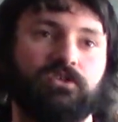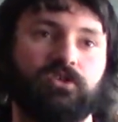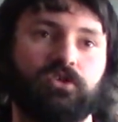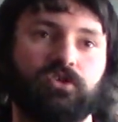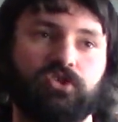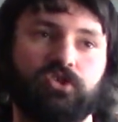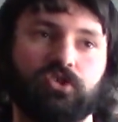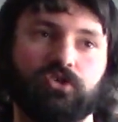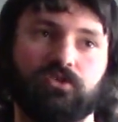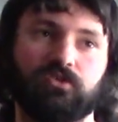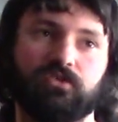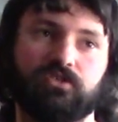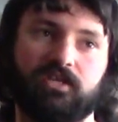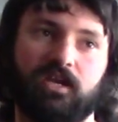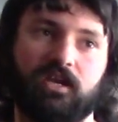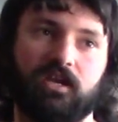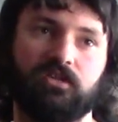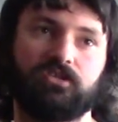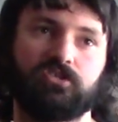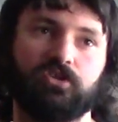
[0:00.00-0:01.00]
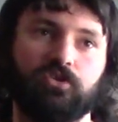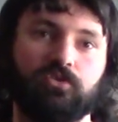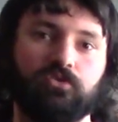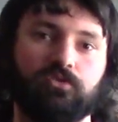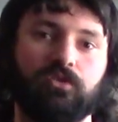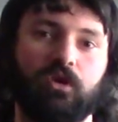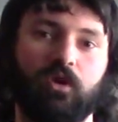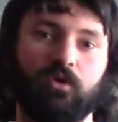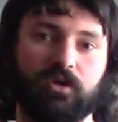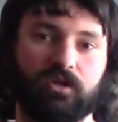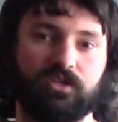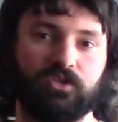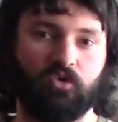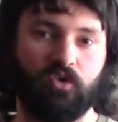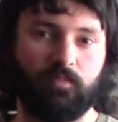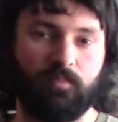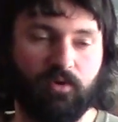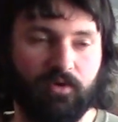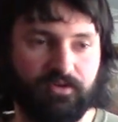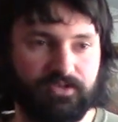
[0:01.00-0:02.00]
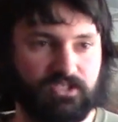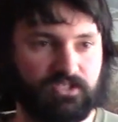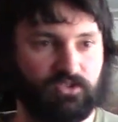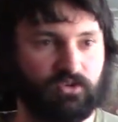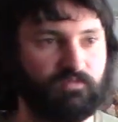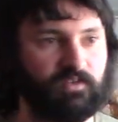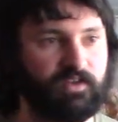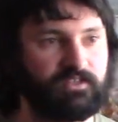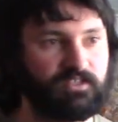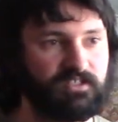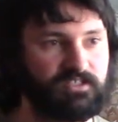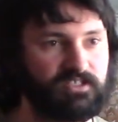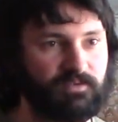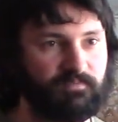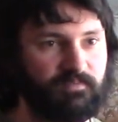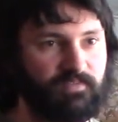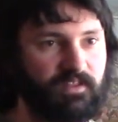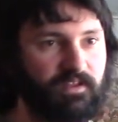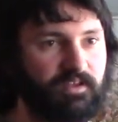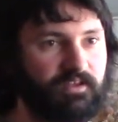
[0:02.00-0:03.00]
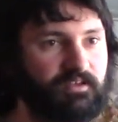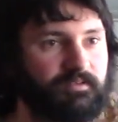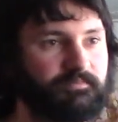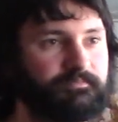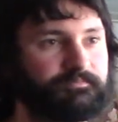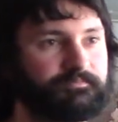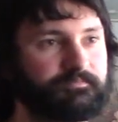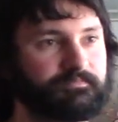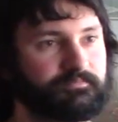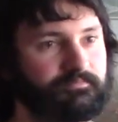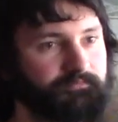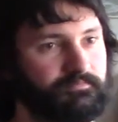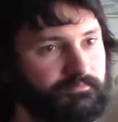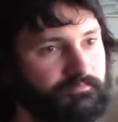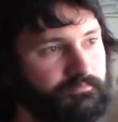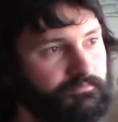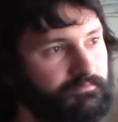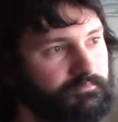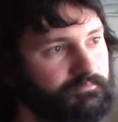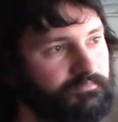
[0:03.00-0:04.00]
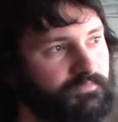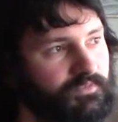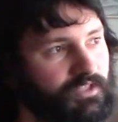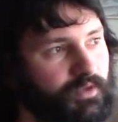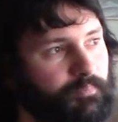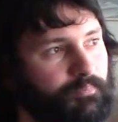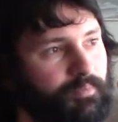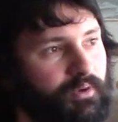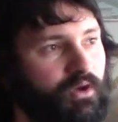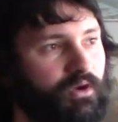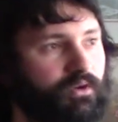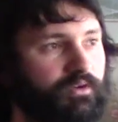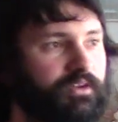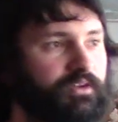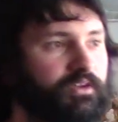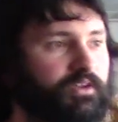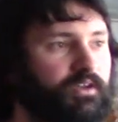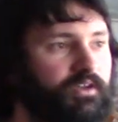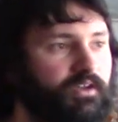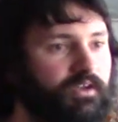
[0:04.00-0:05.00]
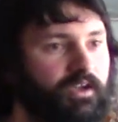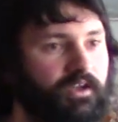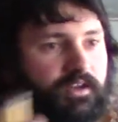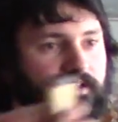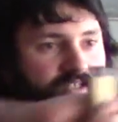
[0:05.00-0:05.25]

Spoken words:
you shouldn't take too long in your riposte. So if I did something like a block, and